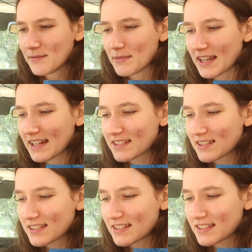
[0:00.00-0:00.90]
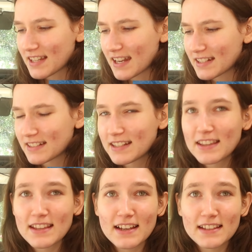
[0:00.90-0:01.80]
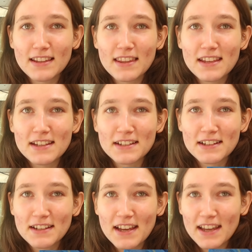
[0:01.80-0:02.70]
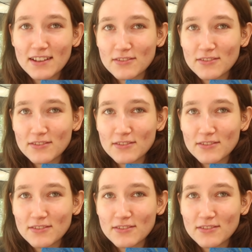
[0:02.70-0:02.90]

My cat's just decided that the air